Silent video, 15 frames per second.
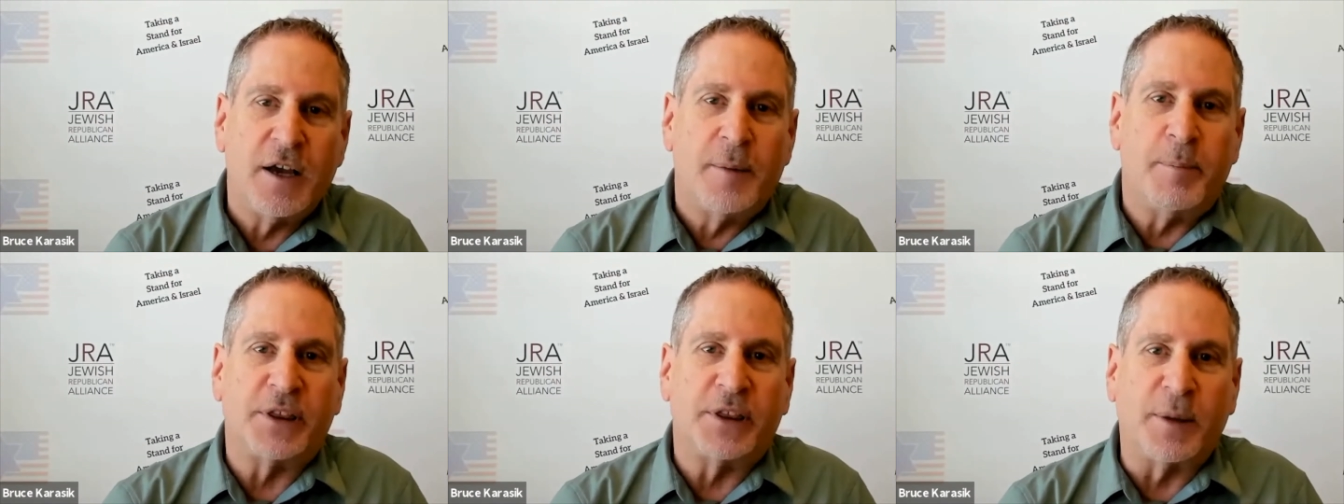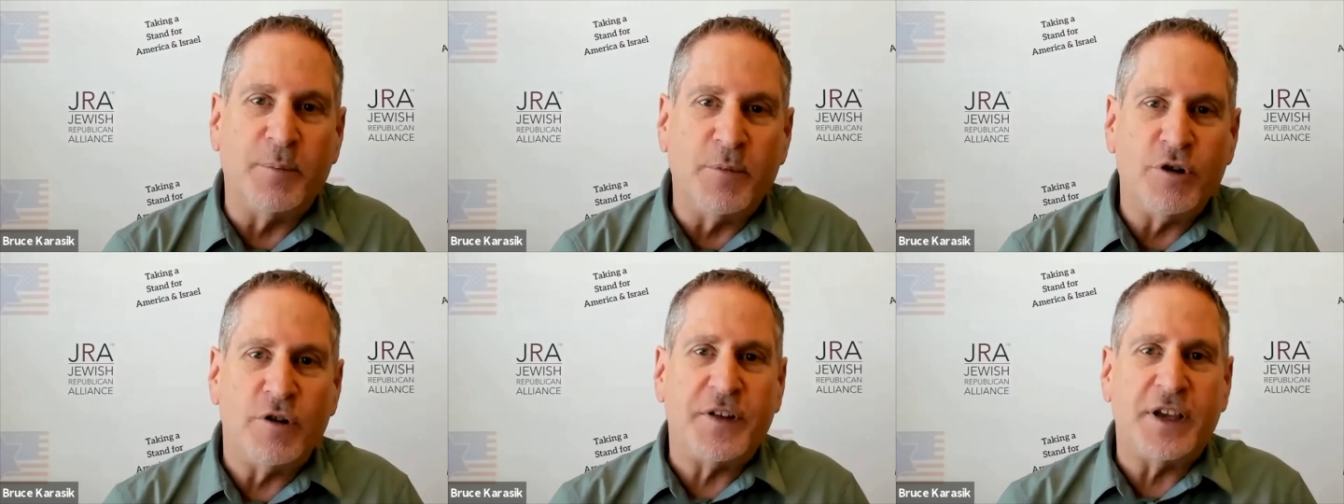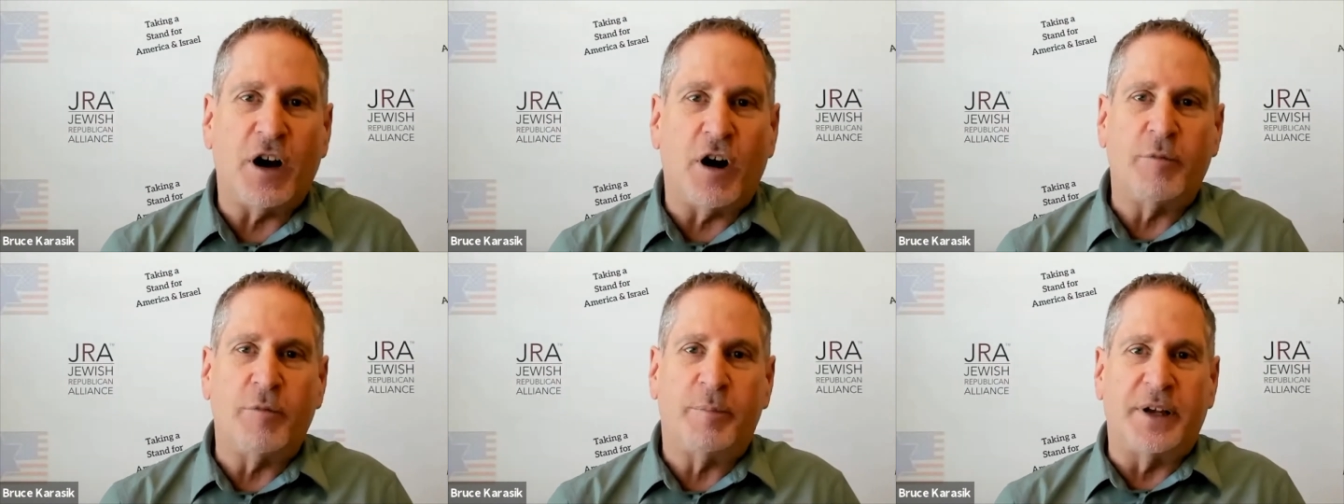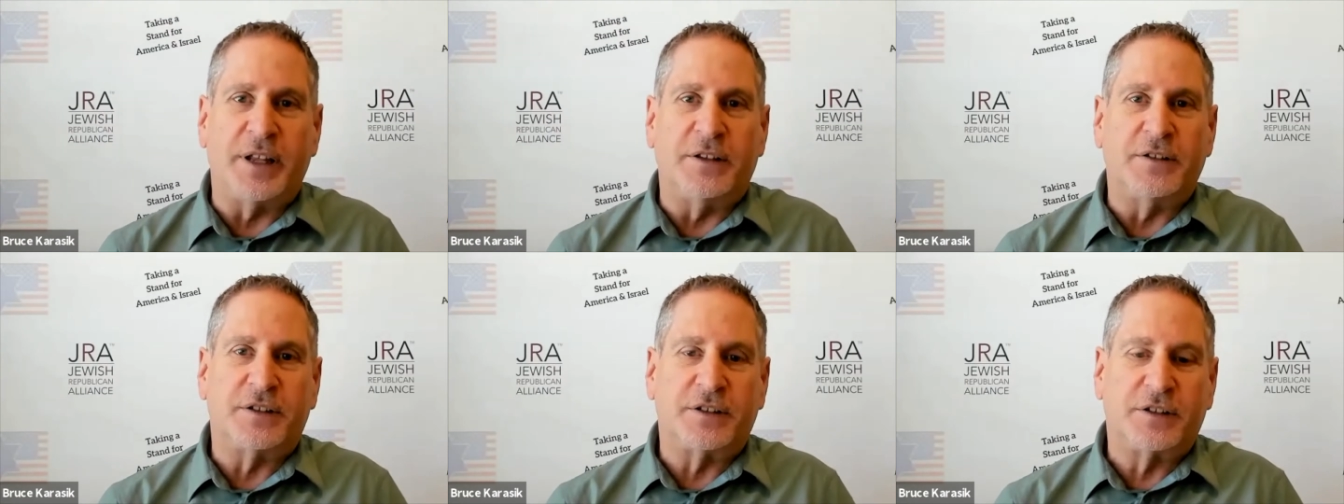But the movie
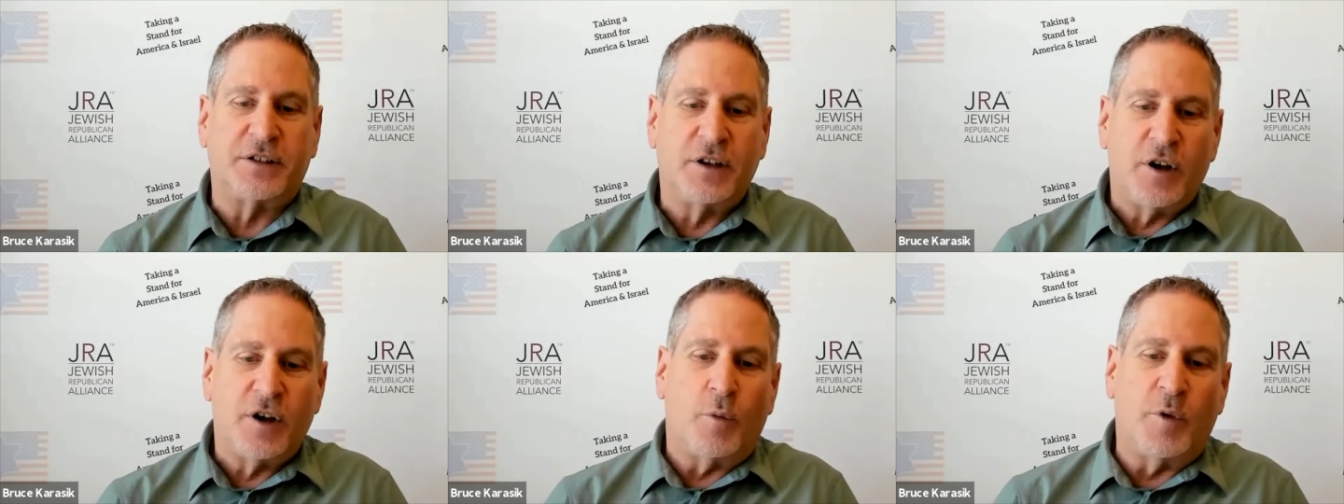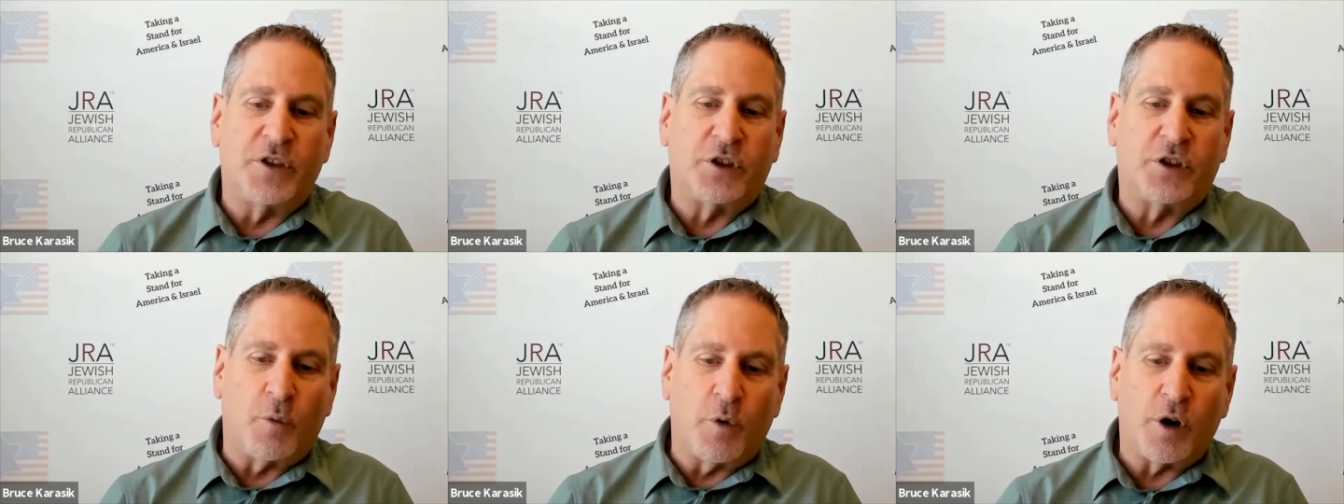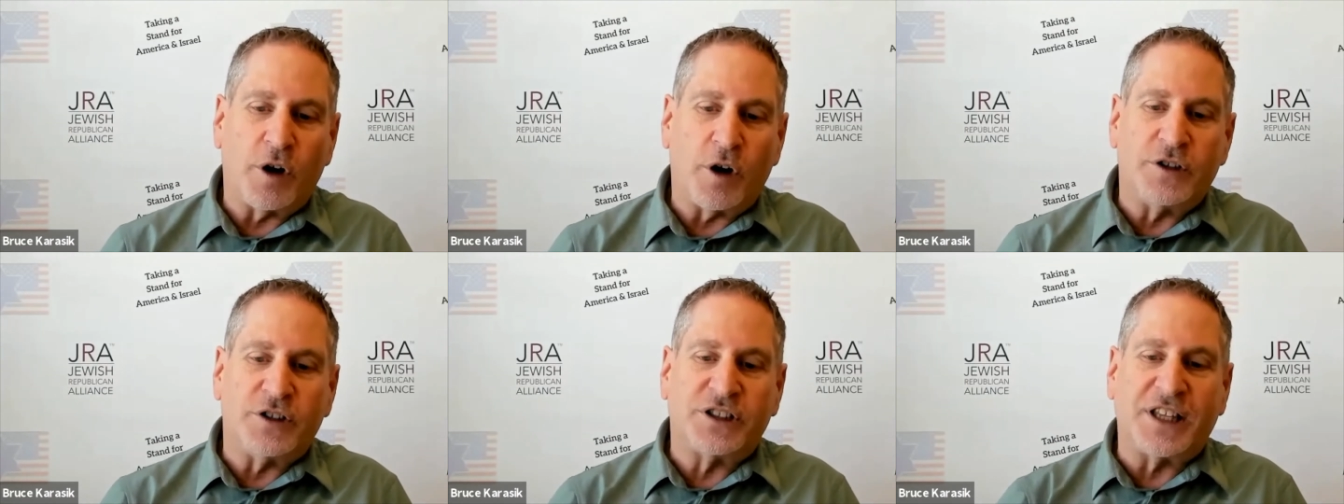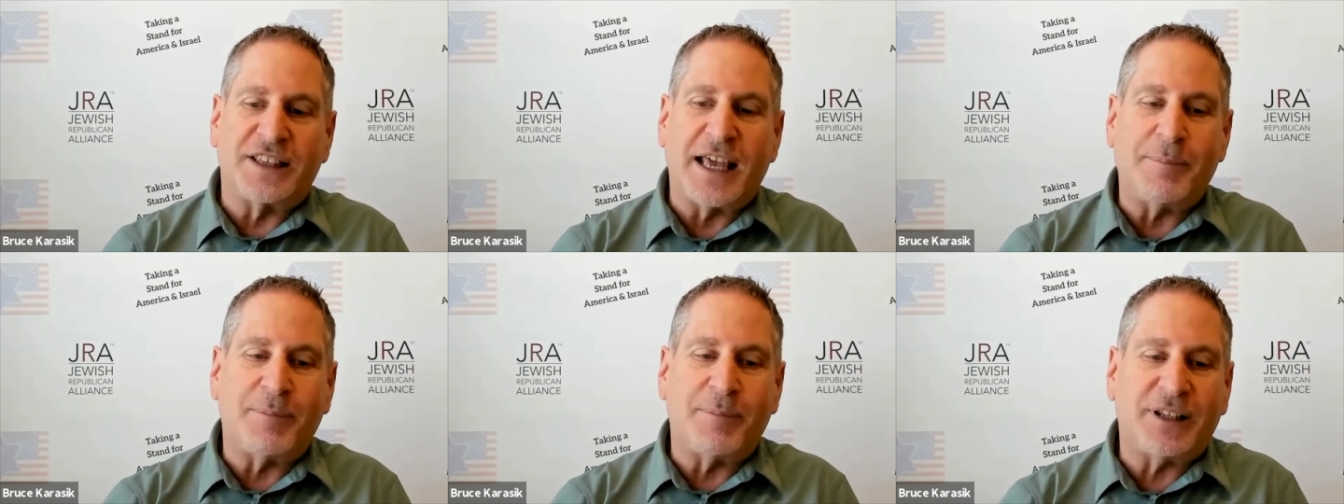opens with the words
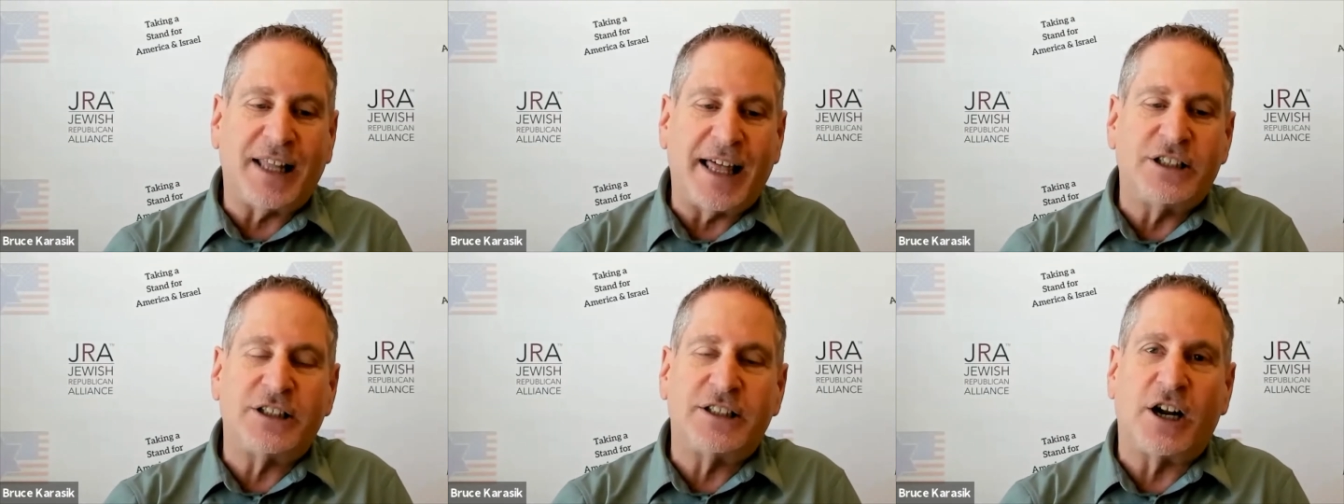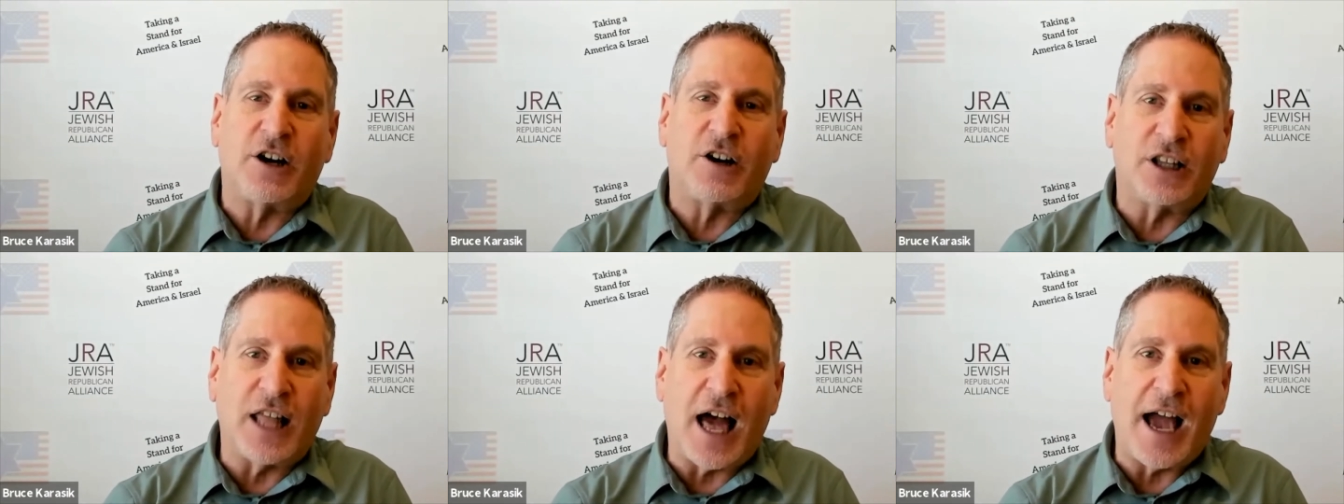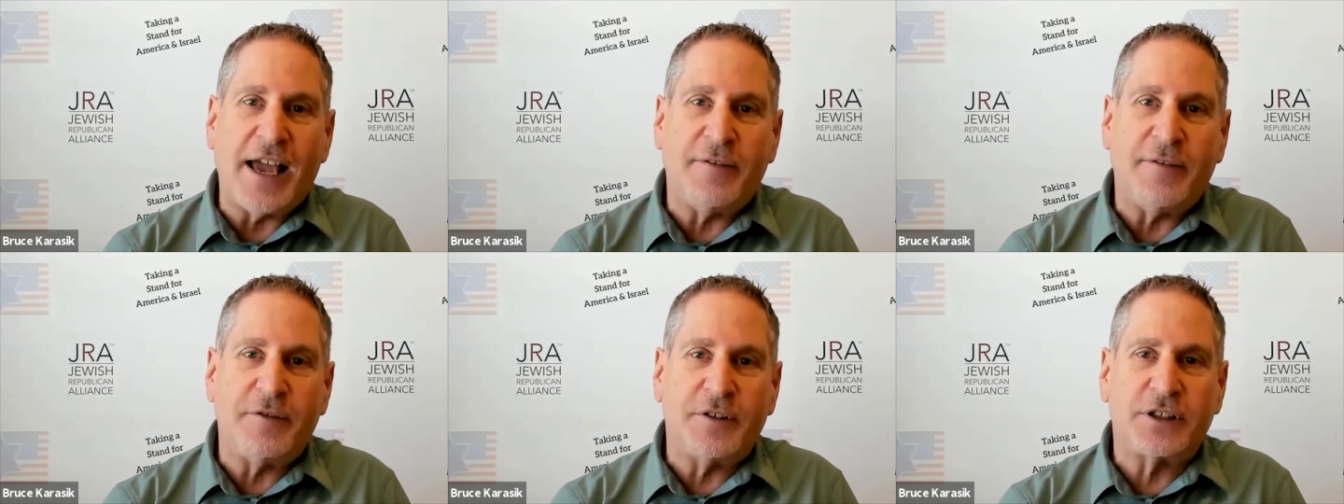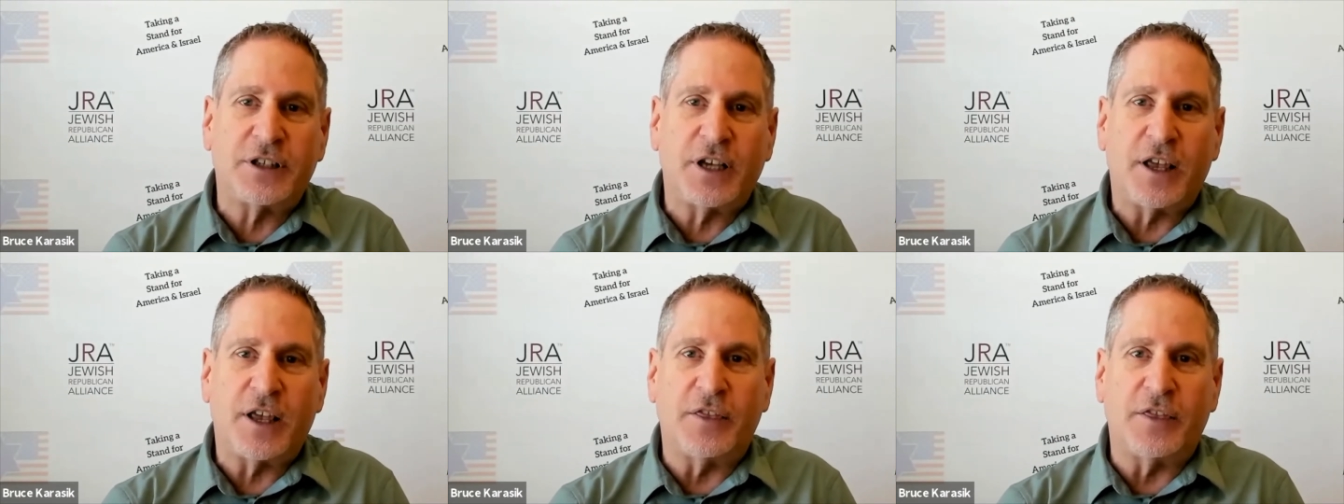they pledged their lives,